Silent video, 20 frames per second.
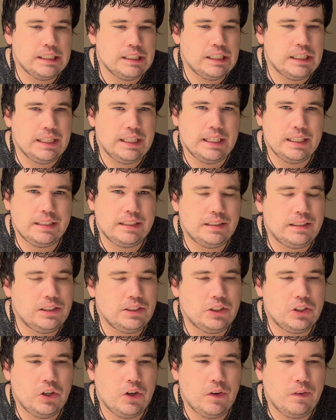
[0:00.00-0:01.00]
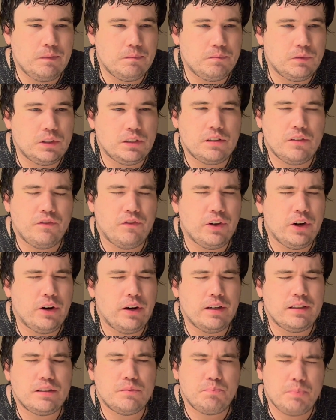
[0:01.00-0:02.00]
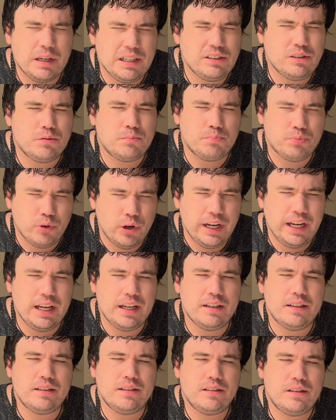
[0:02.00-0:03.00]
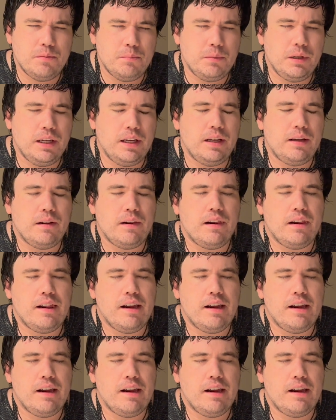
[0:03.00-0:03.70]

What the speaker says: And that's, you know, just a very special brand to me.